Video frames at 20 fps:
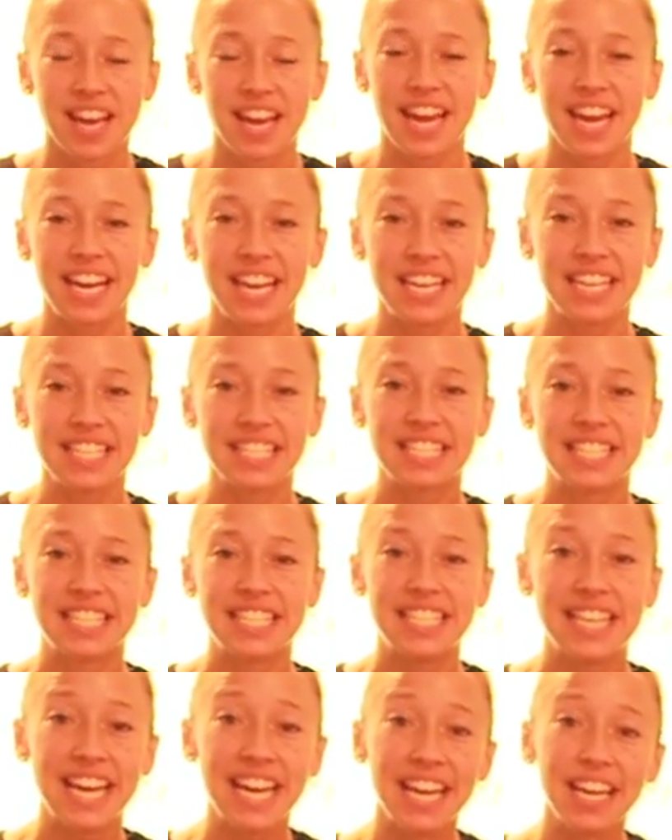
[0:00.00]
and
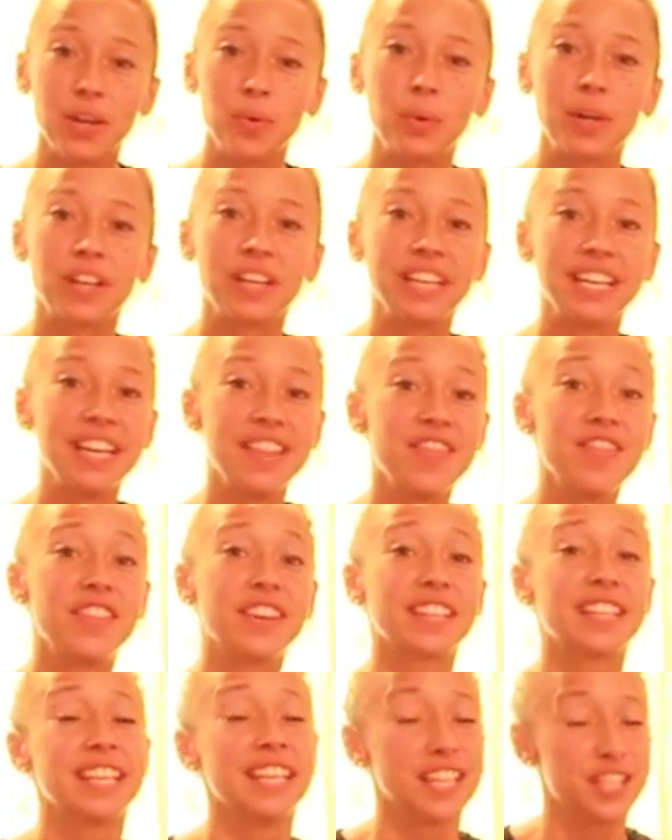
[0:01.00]
today we are in the
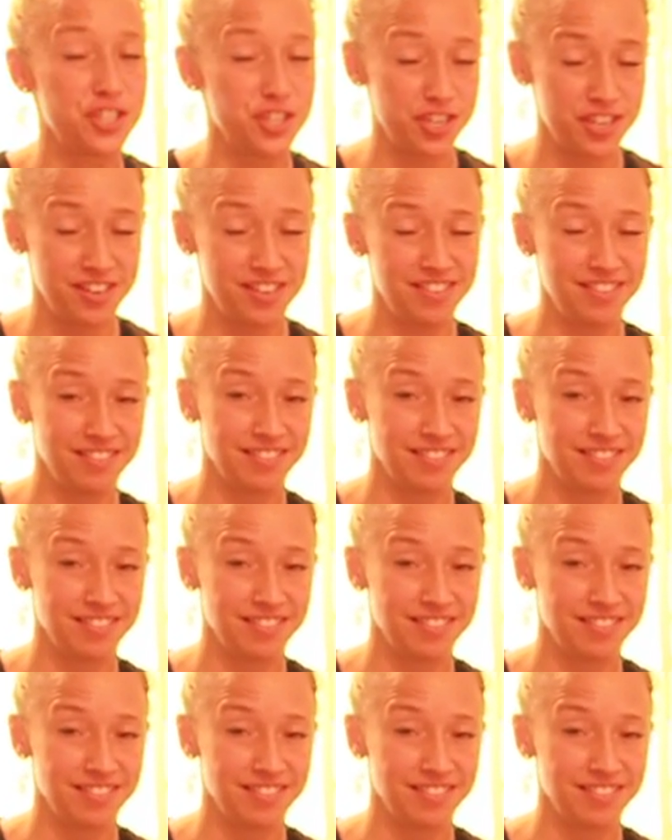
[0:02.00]
kitchen.